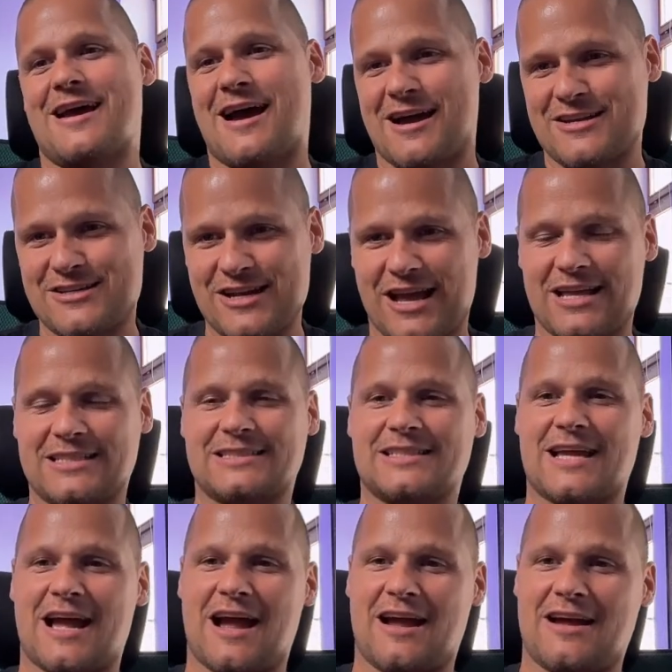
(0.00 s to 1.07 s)
I just
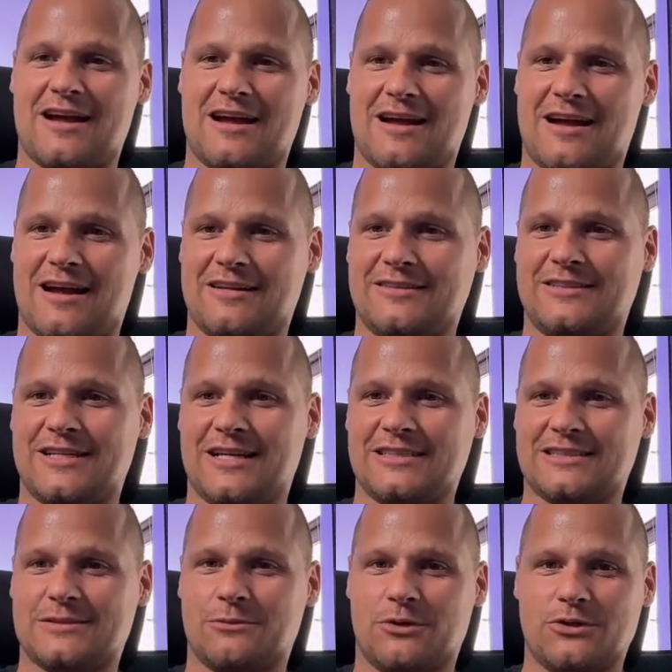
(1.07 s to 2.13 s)

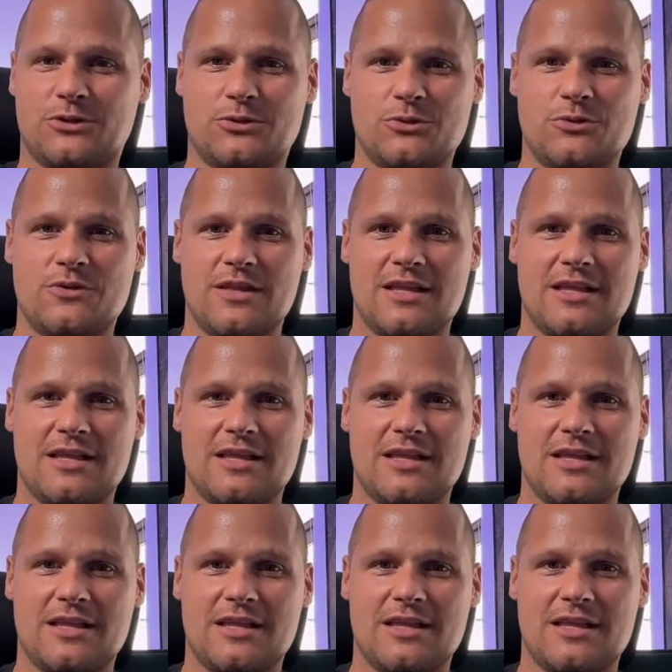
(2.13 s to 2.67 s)
want to